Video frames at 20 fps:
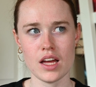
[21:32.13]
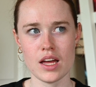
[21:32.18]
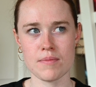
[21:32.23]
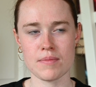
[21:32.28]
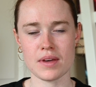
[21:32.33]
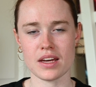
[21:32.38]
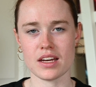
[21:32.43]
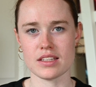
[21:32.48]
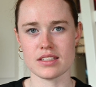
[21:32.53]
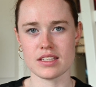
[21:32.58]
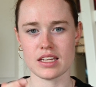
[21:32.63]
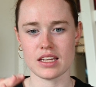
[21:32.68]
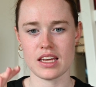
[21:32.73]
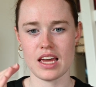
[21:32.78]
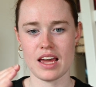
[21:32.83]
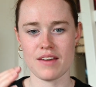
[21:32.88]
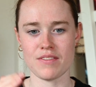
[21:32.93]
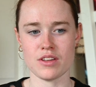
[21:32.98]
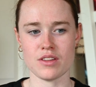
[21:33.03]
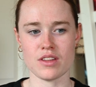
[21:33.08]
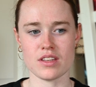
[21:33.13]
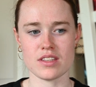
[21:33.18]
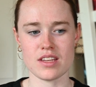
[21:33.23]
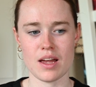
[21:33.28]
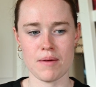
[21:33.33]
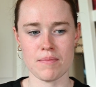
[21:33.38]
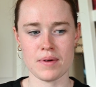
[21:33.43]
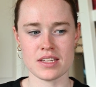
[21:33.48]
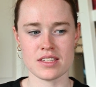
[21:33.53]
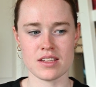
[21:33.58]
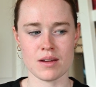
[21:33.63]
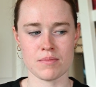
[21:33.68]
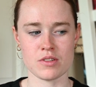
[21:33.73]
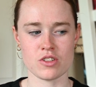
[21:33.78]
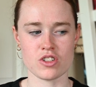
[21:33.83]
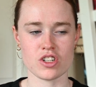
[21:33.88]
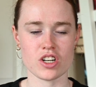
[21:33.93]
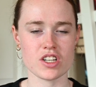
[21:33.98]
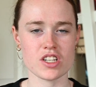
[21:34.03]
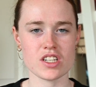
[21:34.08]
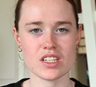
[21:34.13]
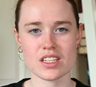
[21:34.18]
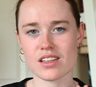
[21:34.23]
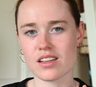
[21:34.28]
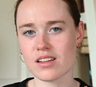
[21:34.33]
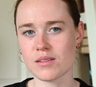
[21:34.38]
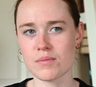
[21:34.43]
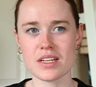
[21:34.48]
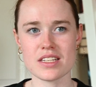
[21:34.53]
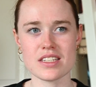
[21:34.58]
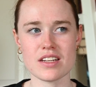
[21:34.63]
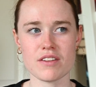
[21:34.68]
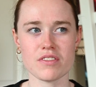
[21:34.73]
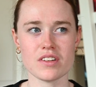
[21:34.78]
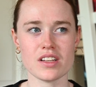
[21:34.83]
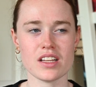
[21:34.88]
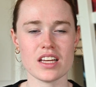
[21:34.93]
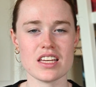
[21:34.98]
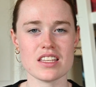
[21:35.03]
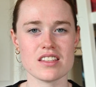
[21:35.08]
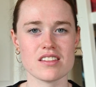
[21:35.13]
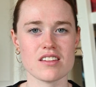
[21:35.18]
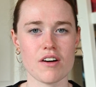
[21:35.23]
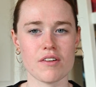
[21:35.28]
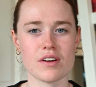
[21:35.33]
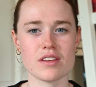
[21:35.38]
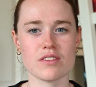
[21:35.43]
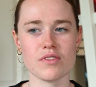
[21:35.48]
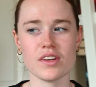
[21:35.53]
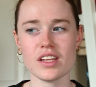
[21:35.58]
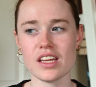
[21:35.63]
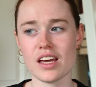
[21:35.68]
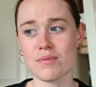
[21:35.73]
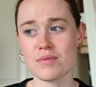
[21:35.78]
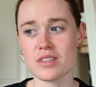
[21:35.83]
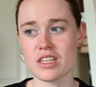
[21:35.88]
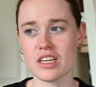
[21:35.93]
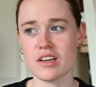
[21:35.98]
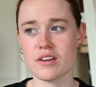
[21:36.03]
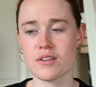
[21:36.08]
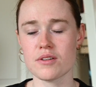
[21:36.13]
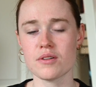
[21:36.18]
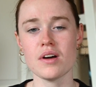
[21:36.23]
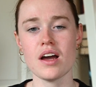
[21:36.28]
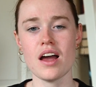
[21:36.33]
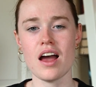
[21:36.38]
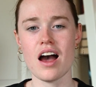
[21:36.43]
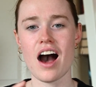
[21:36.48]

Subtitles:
because it gave you the step-by-step instructions a little bit differently, so it's really up to you.